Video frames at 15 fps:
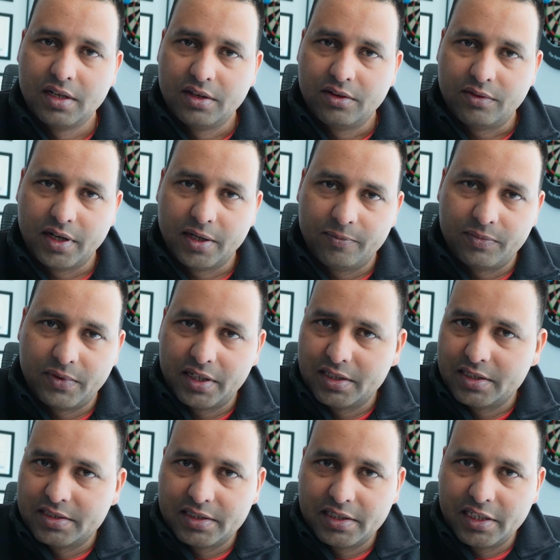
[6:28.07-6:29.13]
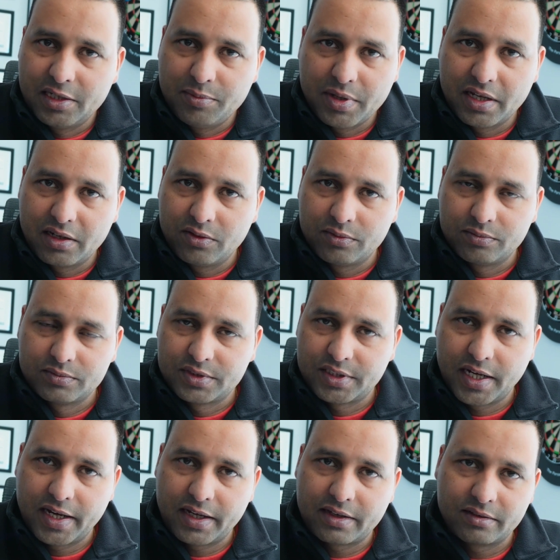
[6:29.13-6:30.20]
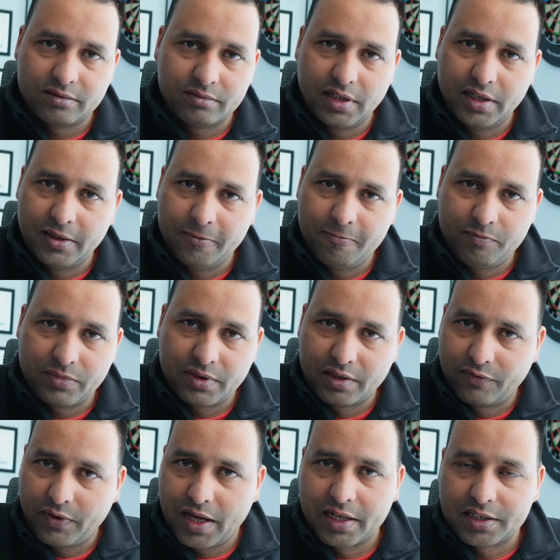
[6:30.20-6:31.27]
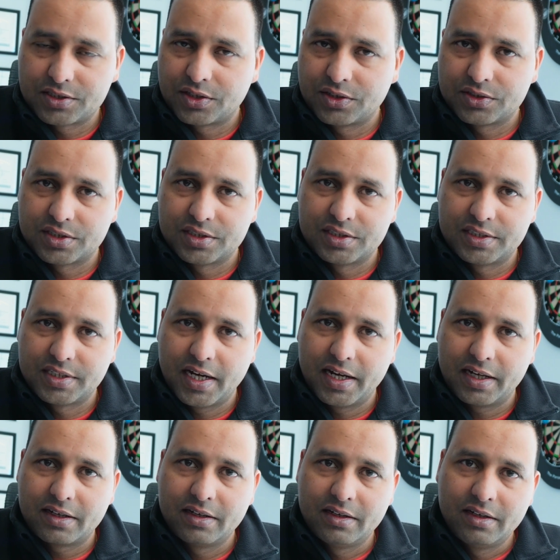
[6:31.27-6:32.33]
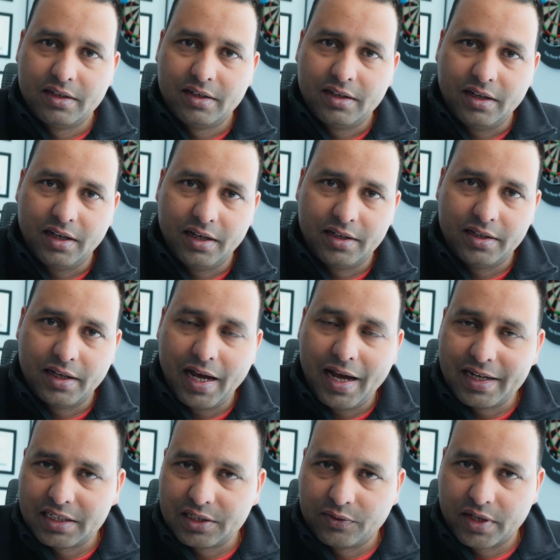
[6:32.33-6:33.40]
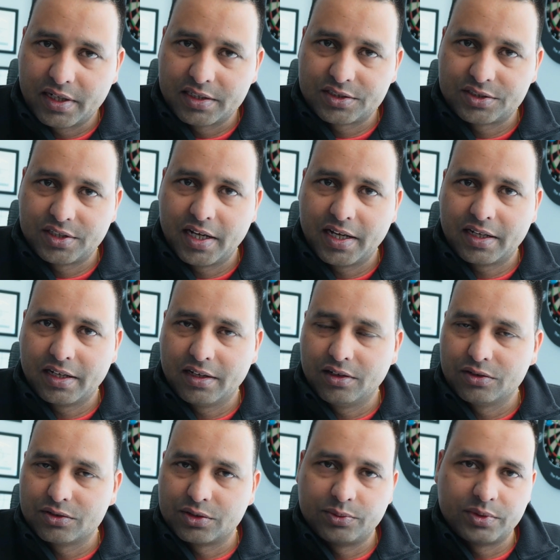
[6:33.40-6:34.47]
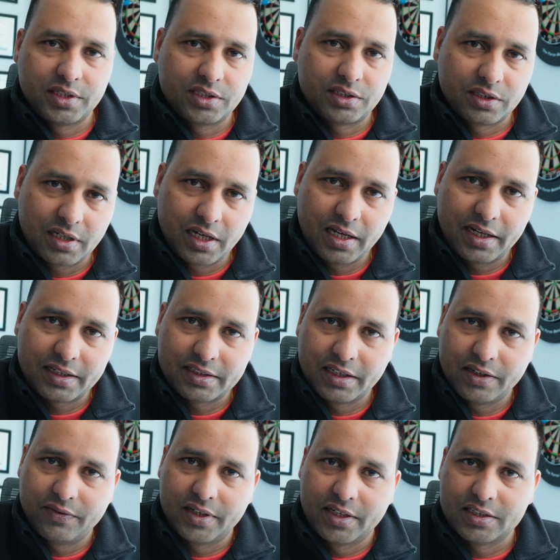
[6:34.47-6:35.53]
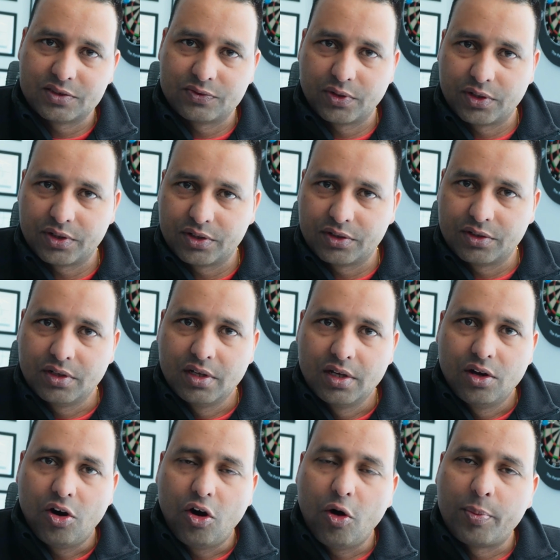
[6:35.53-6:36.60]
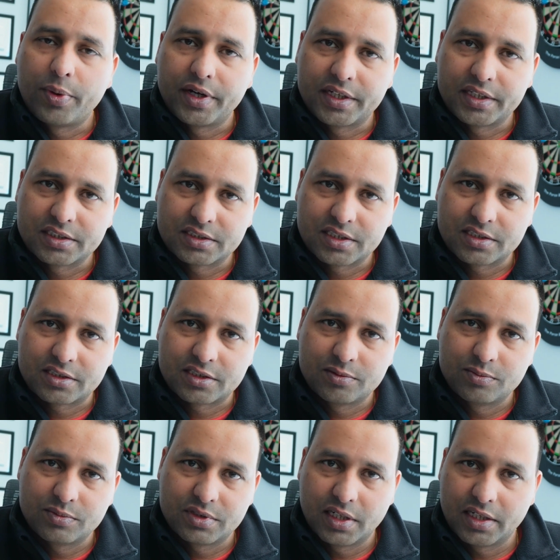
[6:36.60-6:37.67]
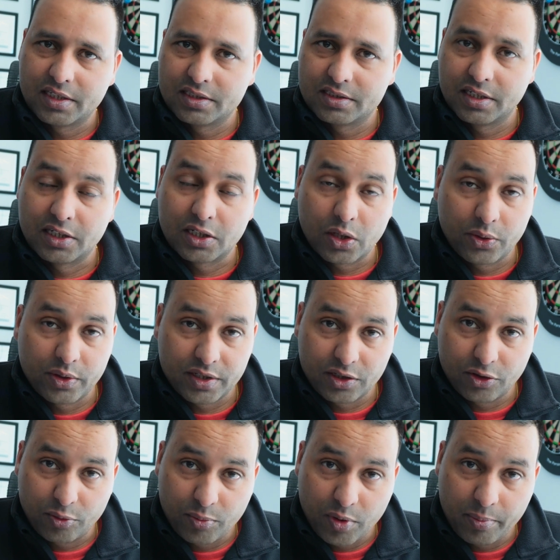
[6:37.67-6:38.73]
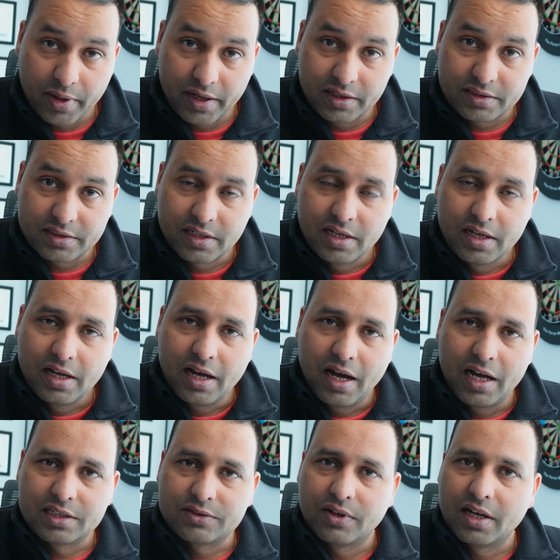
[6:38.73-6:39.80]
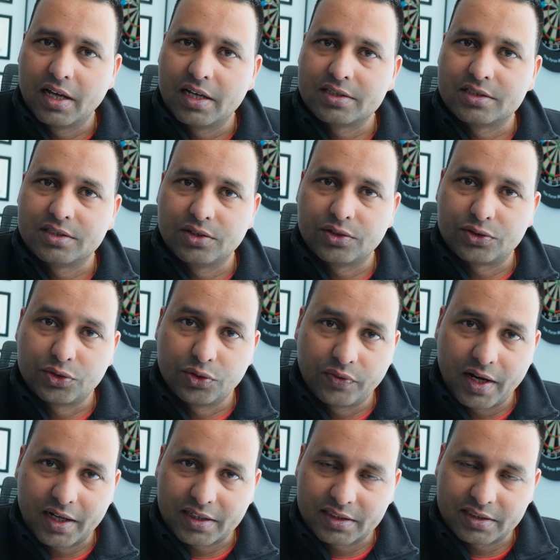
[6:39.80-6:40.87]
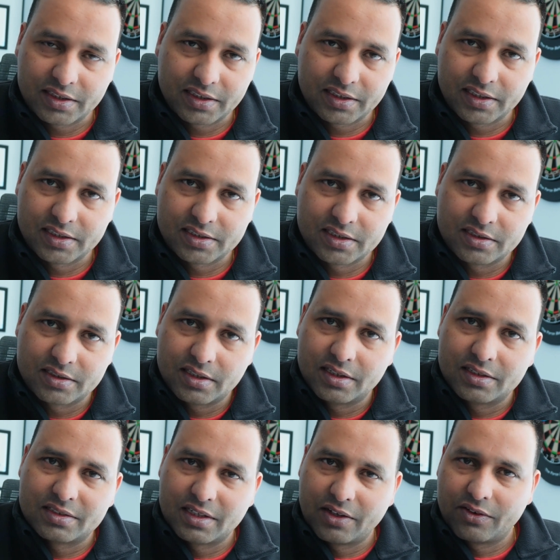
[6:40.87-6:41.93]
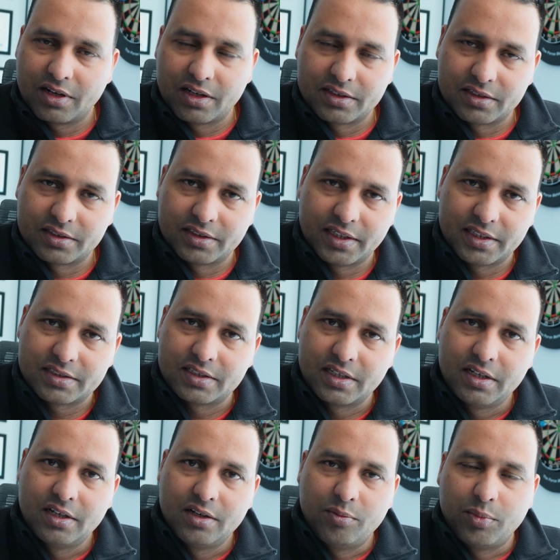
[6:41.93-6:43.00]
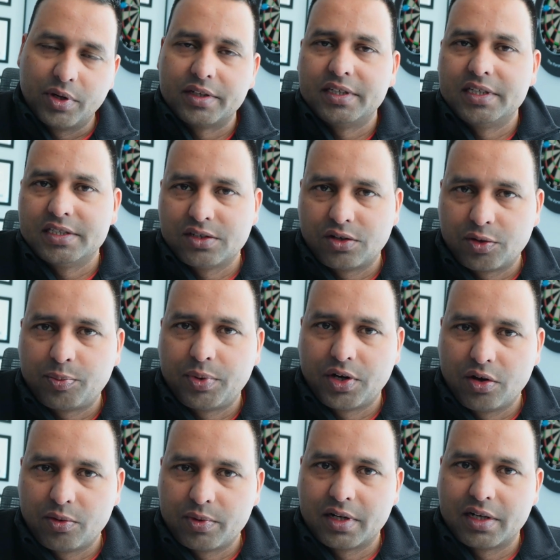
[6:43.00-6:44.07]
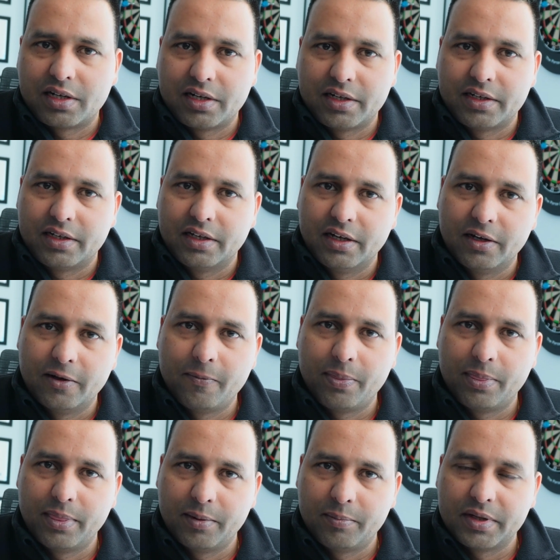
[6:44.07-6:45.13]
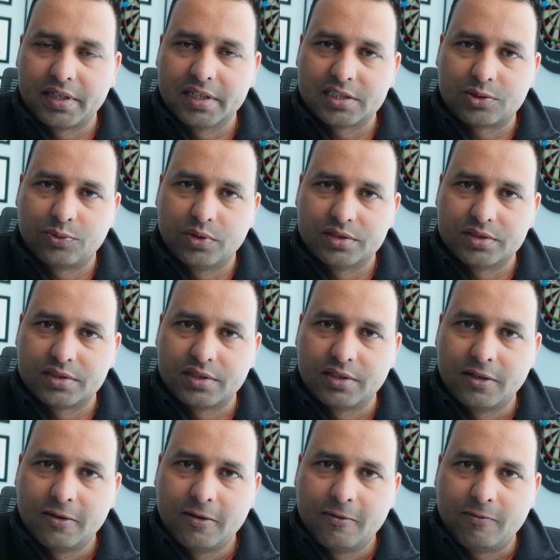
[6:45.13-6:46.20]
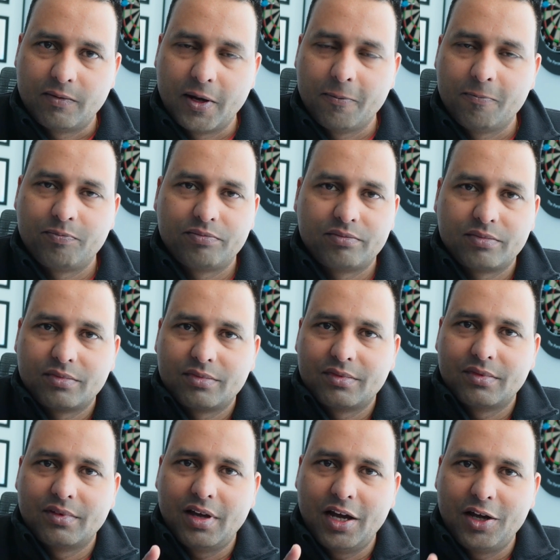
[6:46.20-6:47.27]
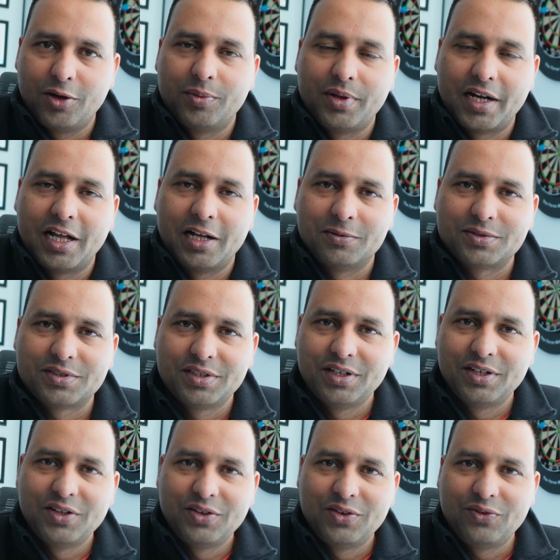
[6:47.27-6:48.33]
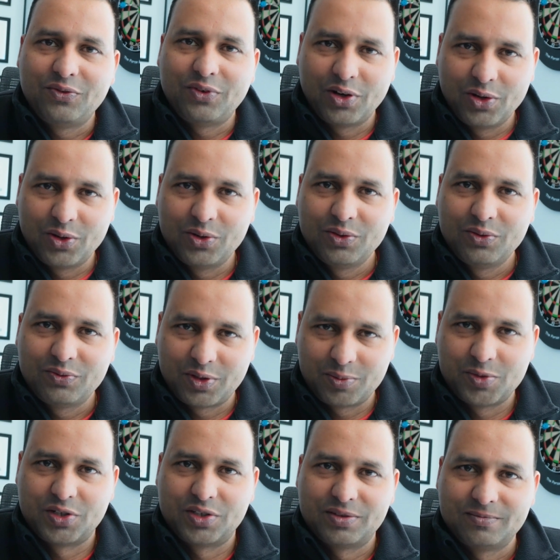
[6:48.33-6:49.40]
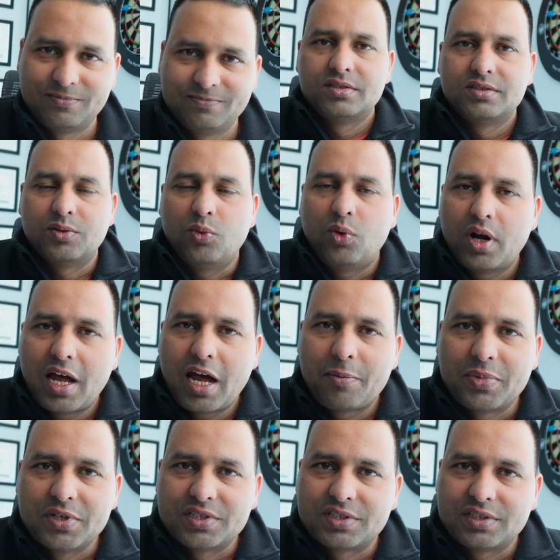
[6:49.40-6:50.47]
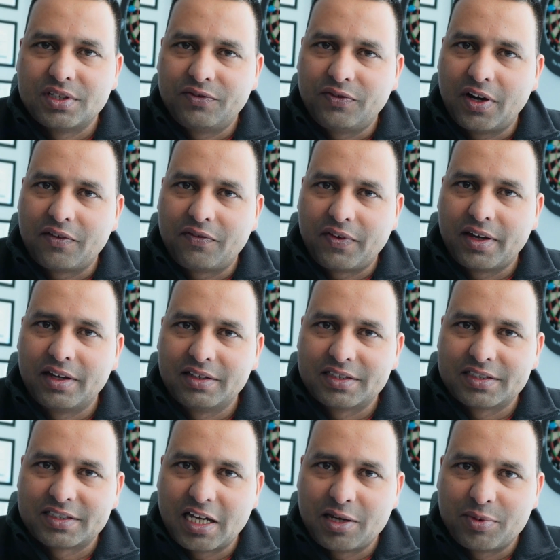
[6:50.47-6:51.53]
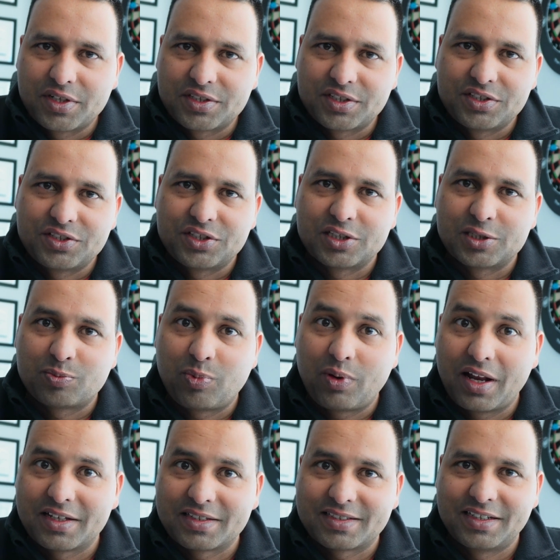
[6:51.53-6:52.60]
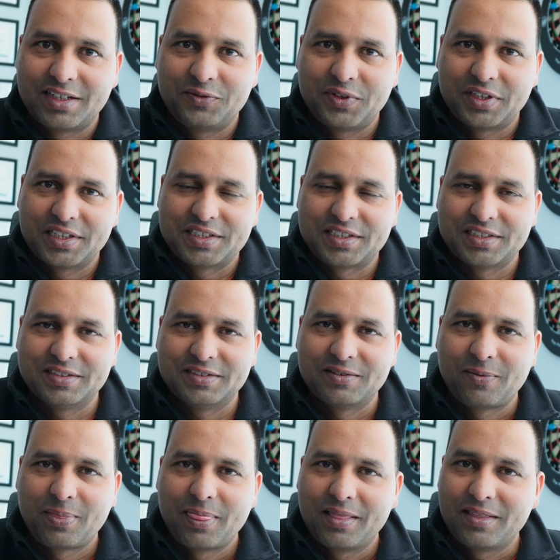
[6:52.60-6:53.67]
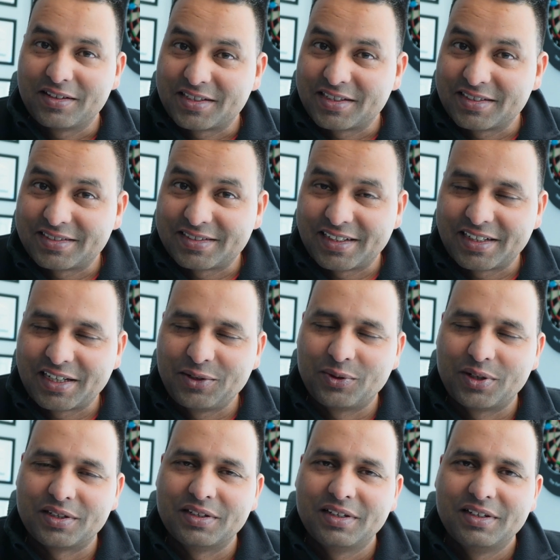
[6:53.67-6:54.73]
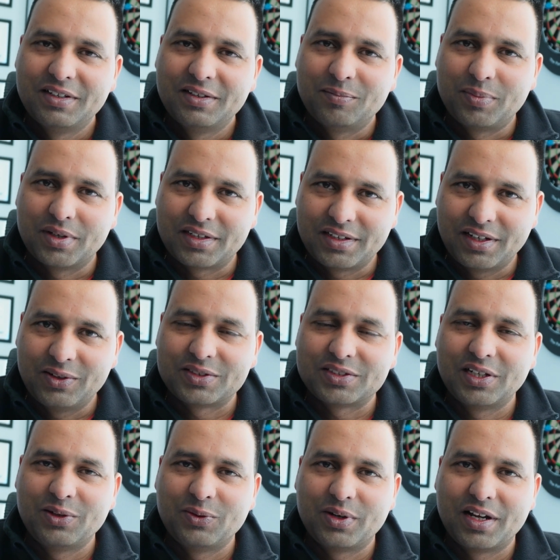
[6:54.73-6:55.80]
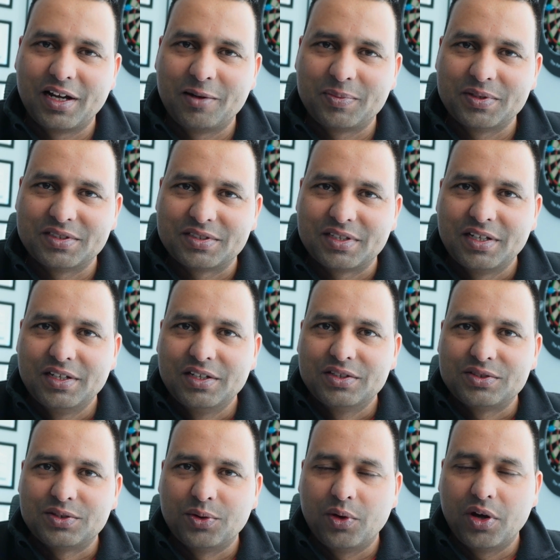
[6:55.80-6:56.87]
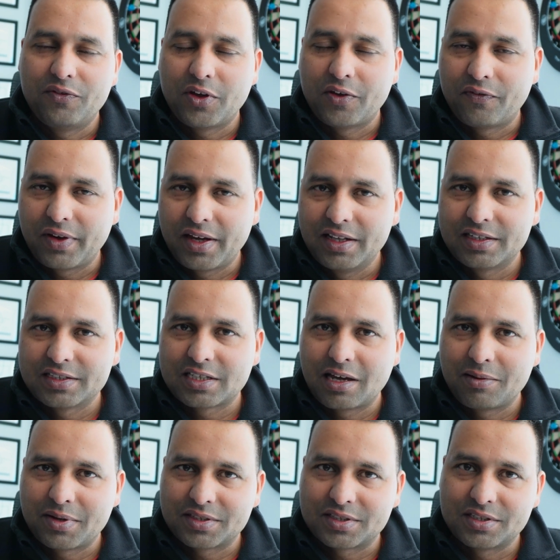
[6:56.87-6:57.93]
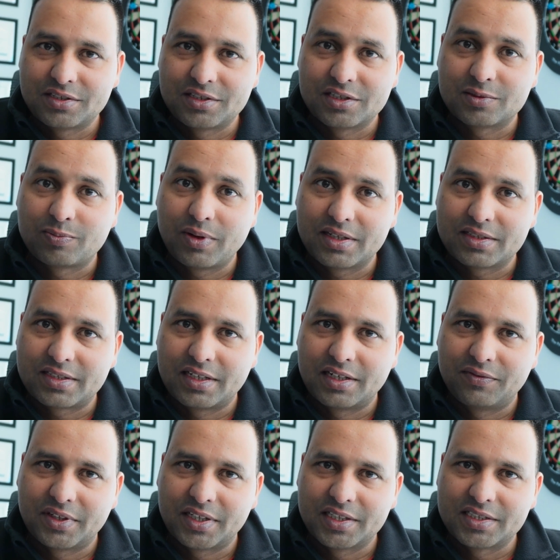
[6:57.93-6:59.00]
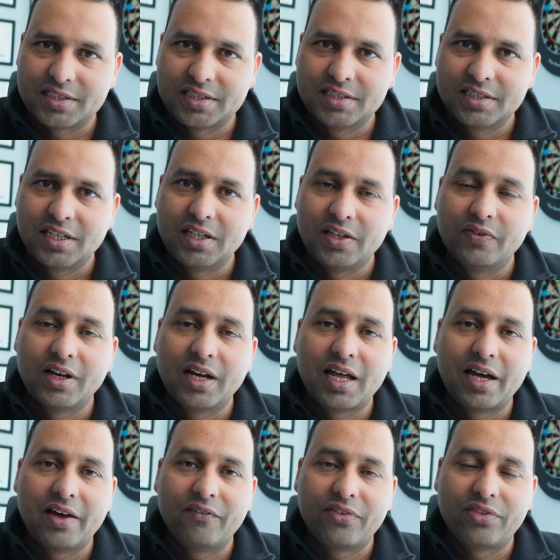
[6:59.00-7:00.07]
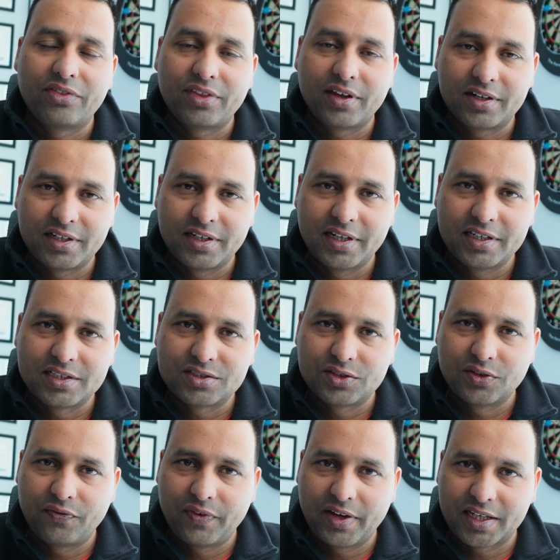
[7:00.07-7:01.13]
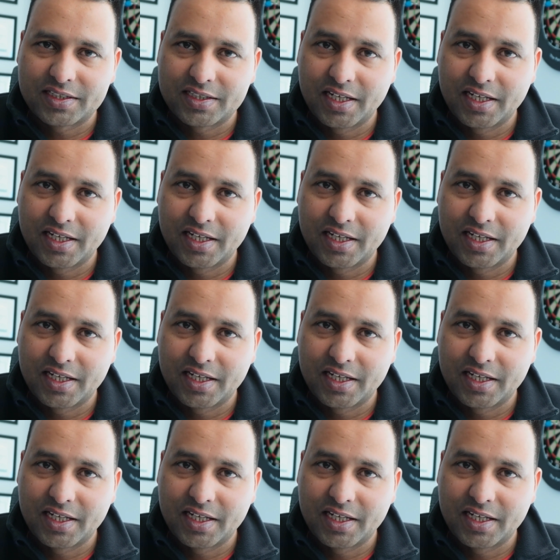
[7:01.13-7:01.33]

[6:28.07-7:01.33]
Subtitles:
right? That is email check, file execution check, and antivirus check. And also we need to collect the evidence for your operating systems, that is including your mobiles, as well as your two-factor authentications and several other things. But these are predominantly the biggest ones, right? I hope that helps. Follow for more. So what happens if I fail the Cyber Essentials Plus certification? This is a tricky one, but I'll tell you what happens. So if you fail the Cyber Essentials Plus certification, you will have 30 days to fix